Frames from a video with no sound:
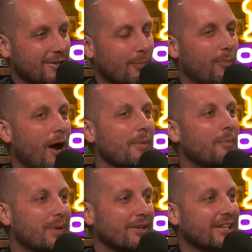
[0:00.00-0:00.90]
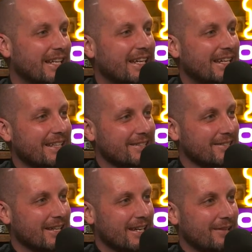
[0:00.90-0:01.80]
the probability
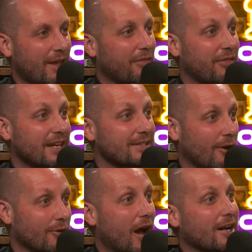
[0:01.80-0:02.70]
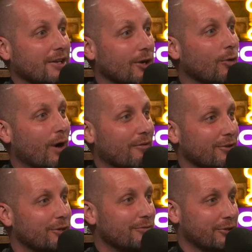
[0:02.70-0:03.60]
is that things are not going to go well
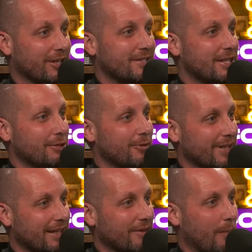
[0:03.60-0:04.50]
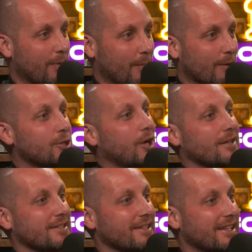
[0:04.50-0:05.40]
for you if you're continuing to give up the most
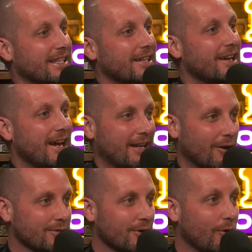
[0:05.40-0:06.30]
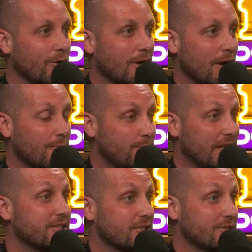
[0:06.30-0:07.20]
shots in the league and also
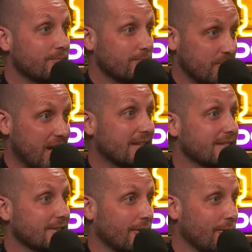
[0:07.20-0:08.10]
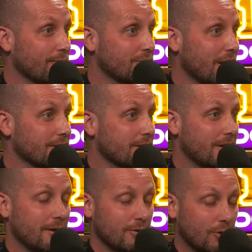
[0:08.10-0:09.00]
big chances on all those shots.
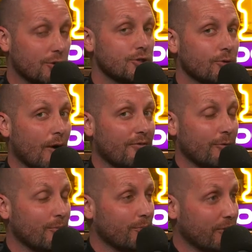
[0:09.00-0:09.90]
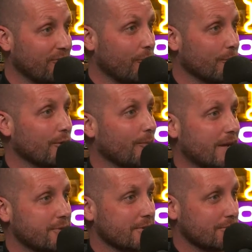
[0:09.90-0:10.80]
Could you overperform your
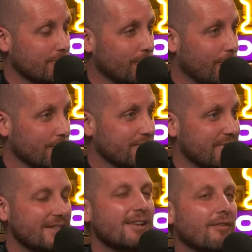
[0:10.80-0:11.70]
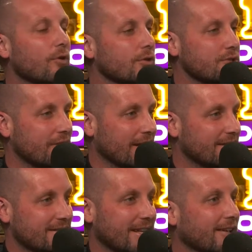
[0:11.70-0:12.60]
metrics through a course of season? Of course you can.
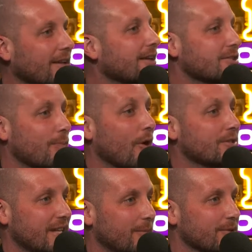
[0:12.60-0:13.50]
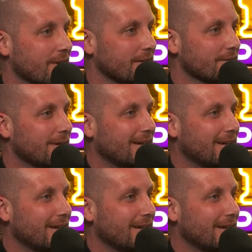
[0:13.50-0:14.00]
It's technically a small sample size.